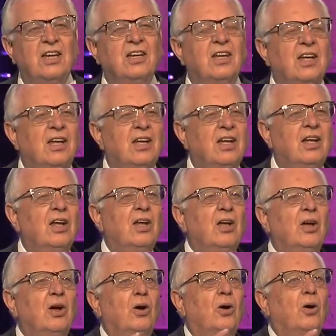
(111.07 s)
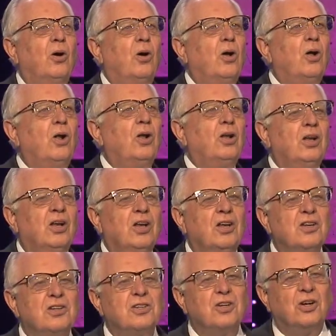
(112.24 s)
in all
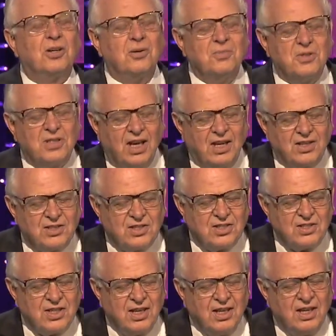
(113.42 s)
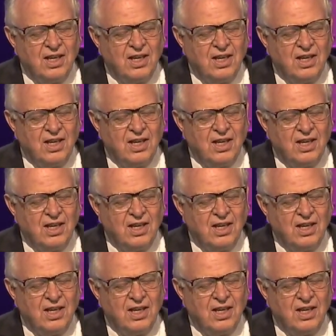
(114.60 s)
circumstances,